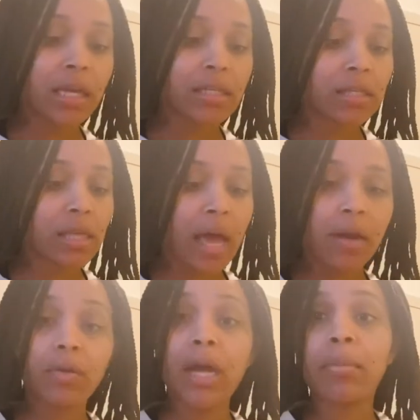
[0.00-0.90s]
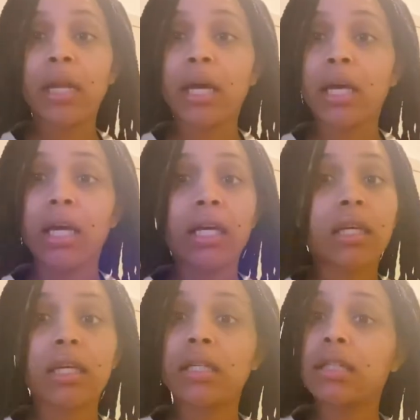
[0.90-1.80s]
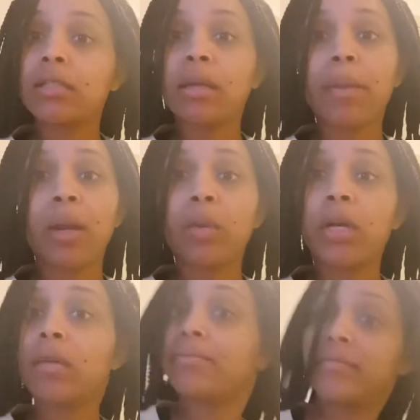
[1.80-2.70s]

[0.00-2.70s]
Because I do not play. somebody want to come?